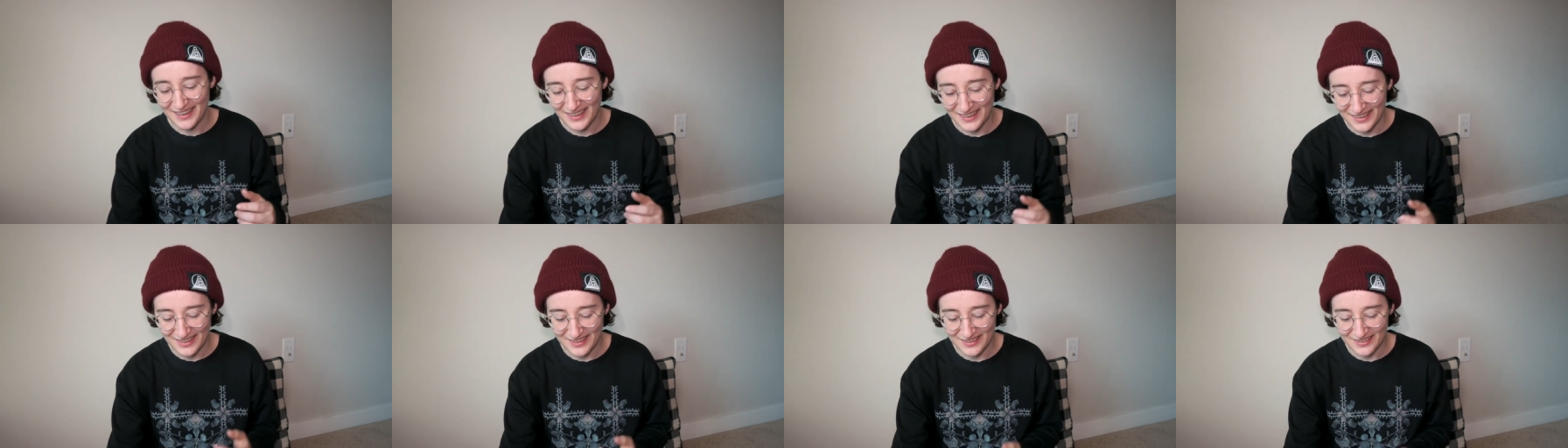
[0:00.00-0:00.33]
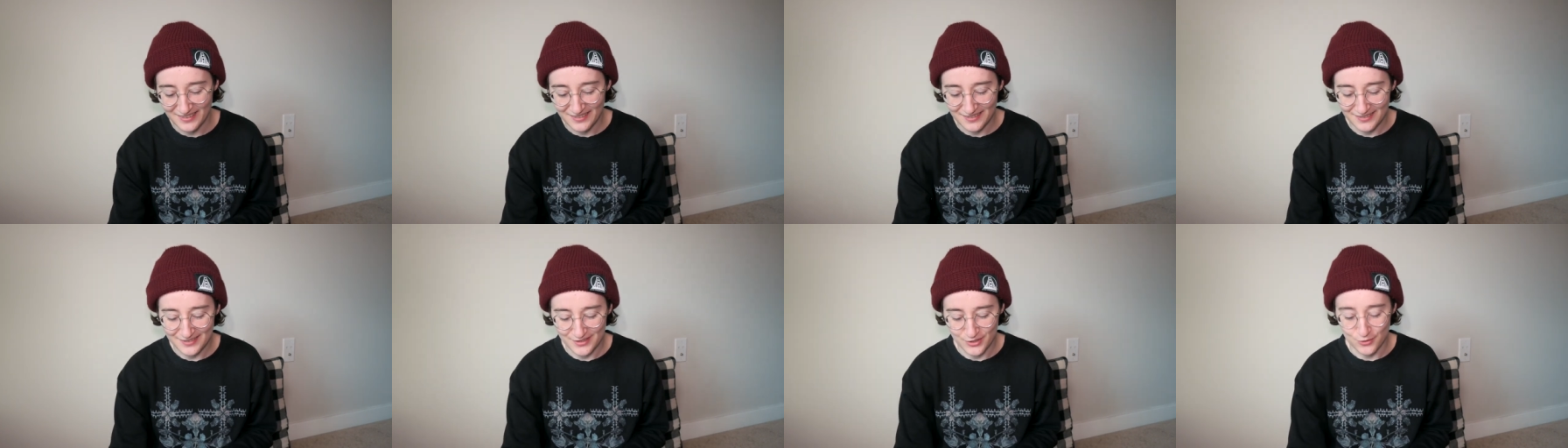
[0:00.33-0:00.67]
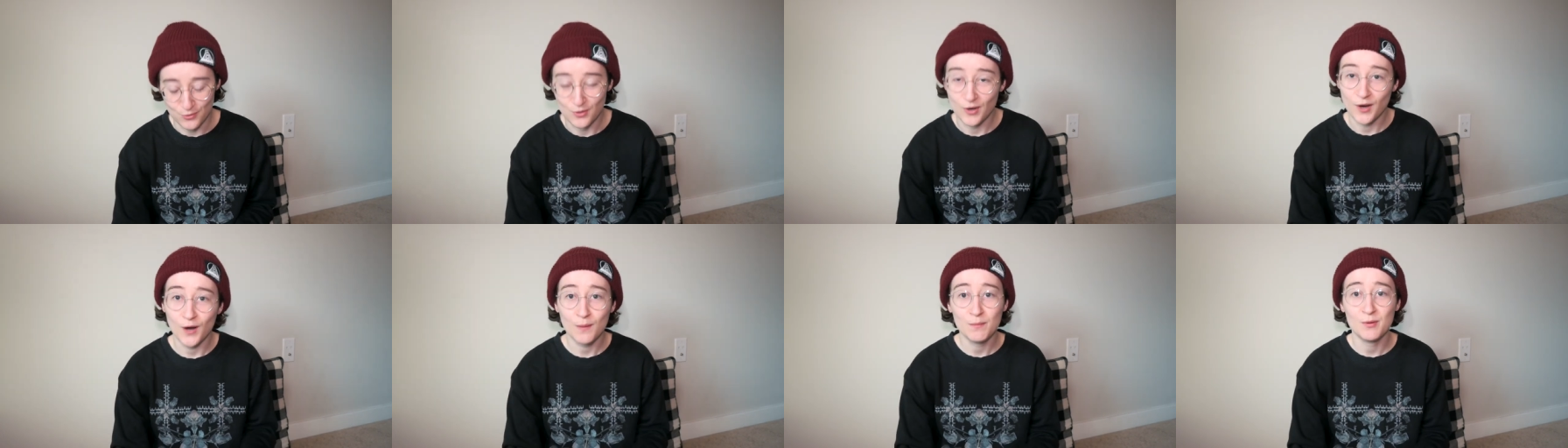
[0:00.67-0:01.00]
and do
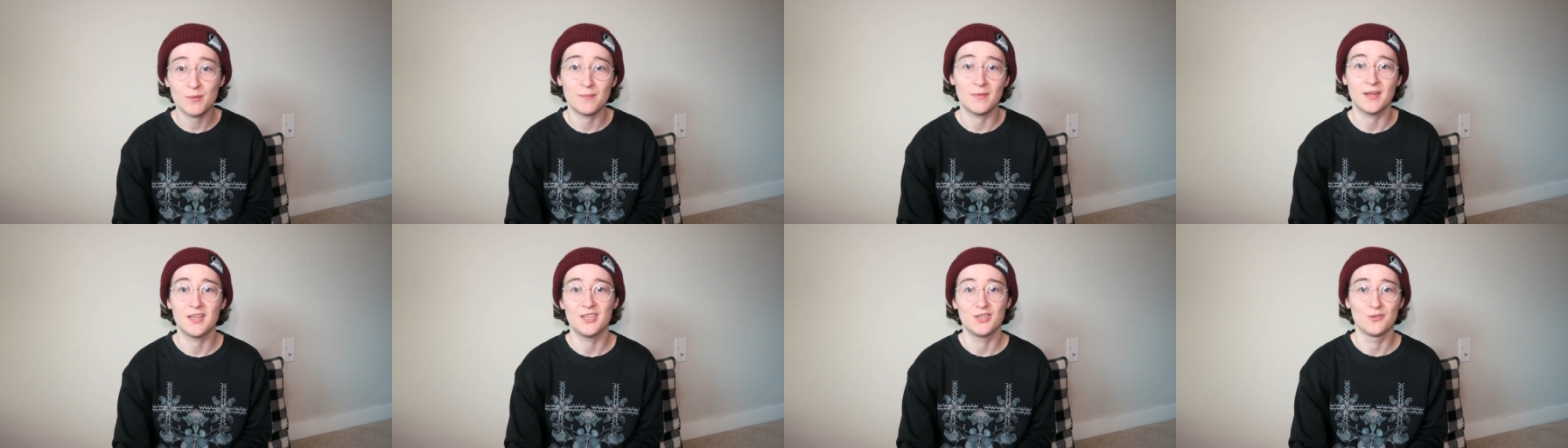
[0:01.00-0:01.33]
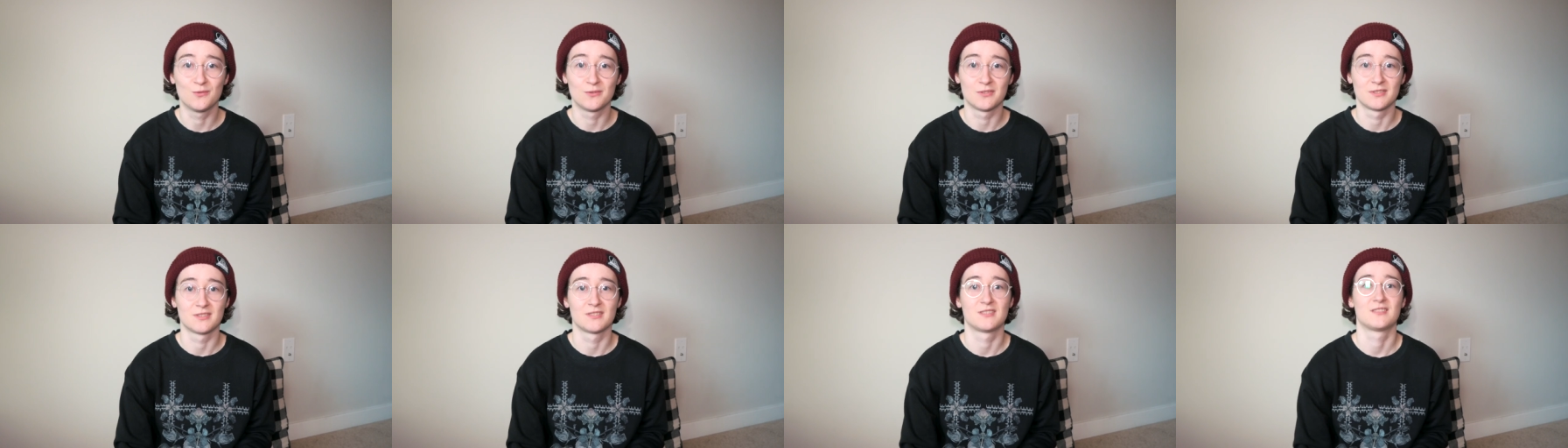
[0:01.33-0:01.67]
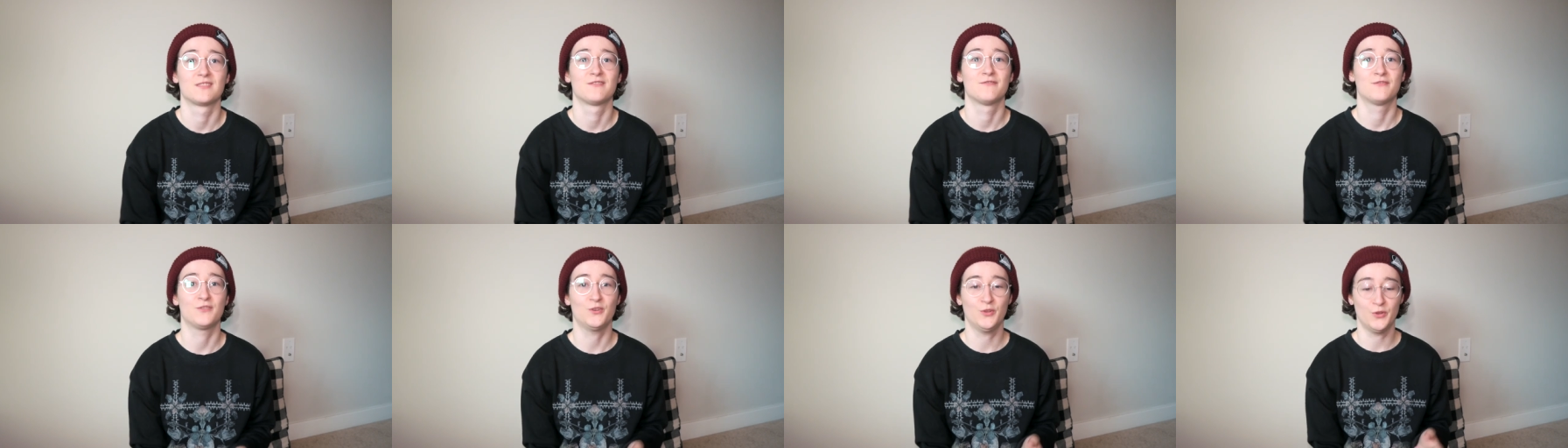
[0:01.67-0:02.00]
carpet manuals
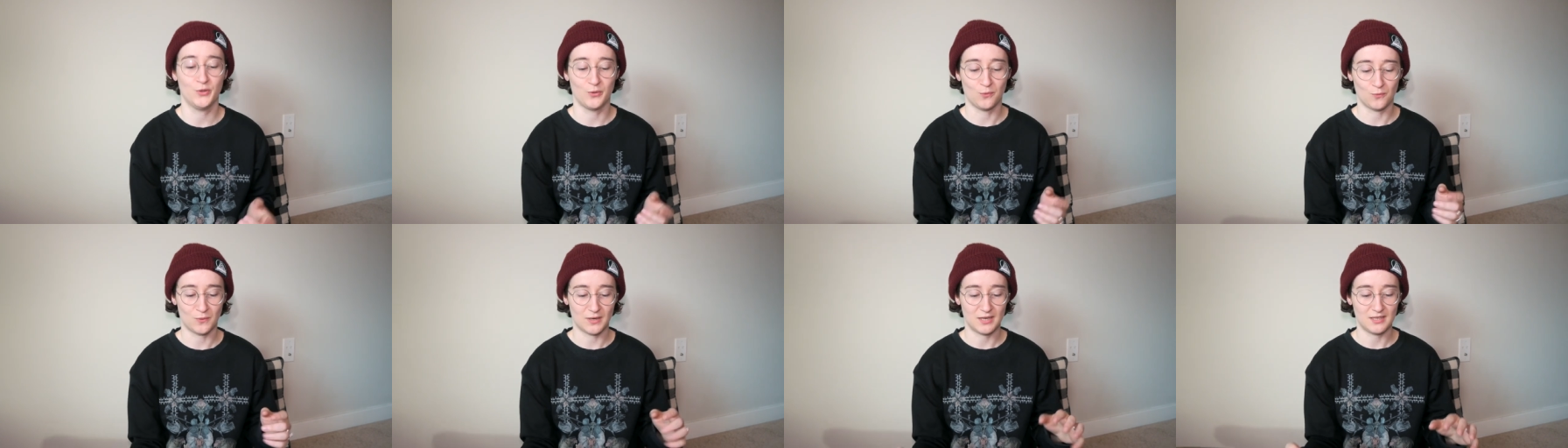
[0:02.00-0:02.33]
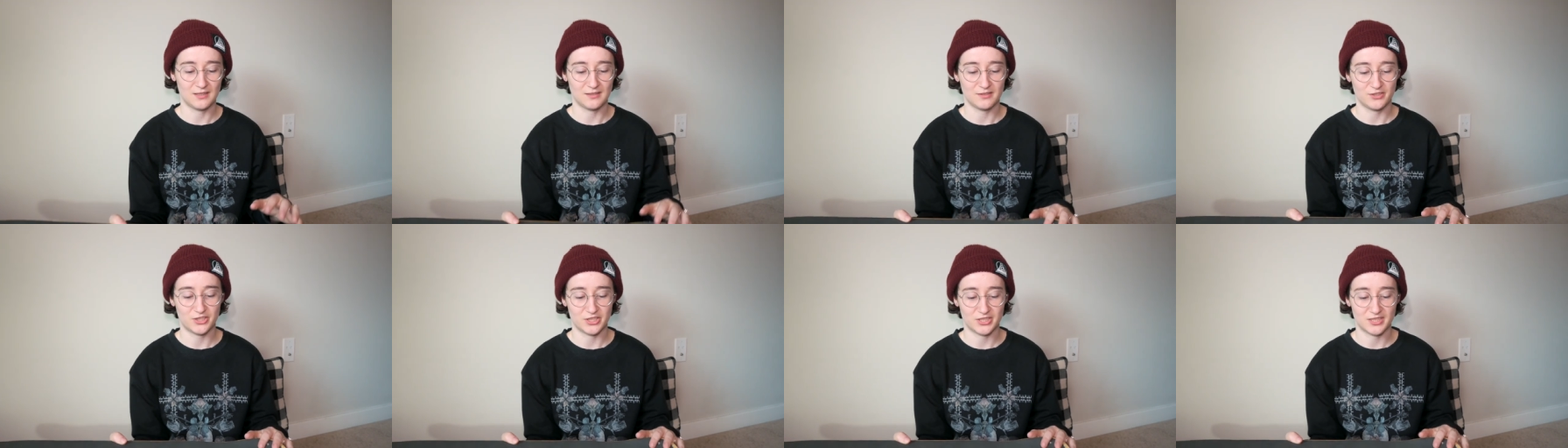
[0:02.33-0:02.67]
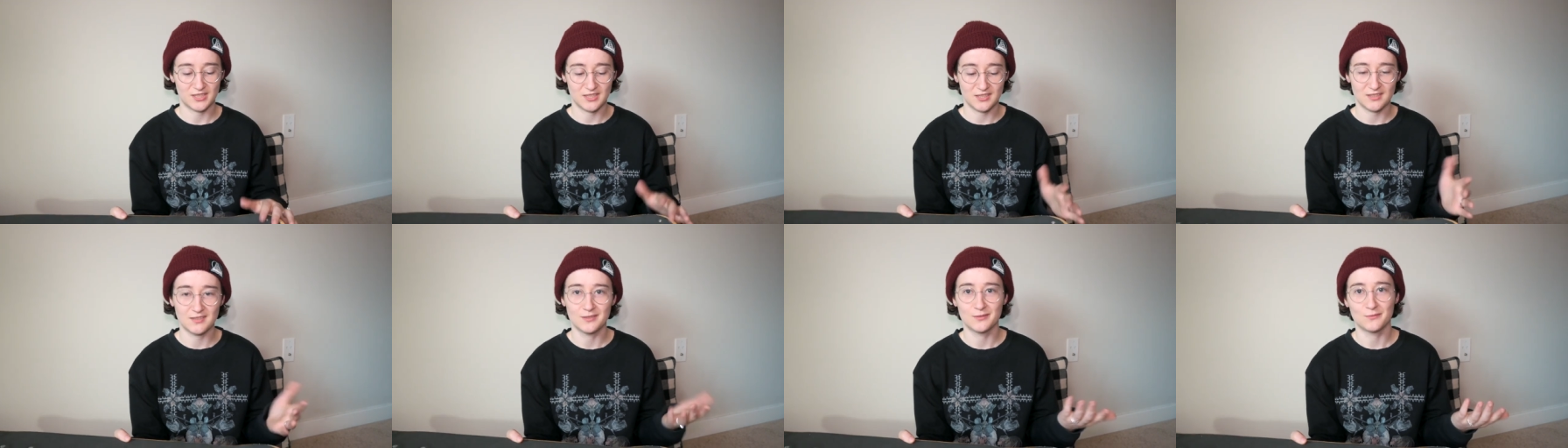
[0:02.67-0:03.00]
for a little while
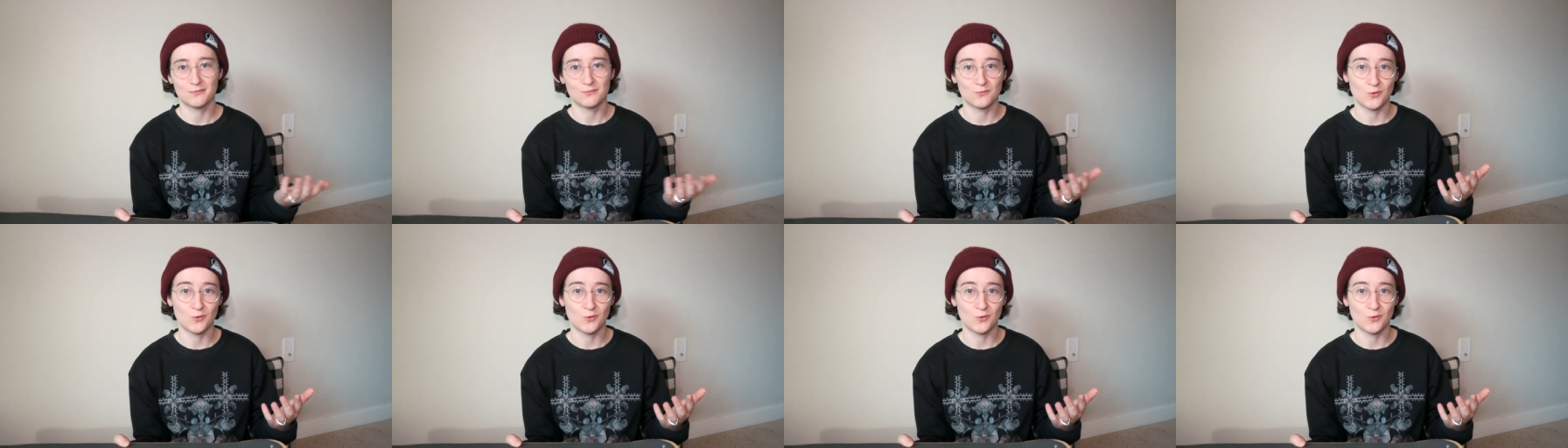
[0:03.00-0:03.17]
just to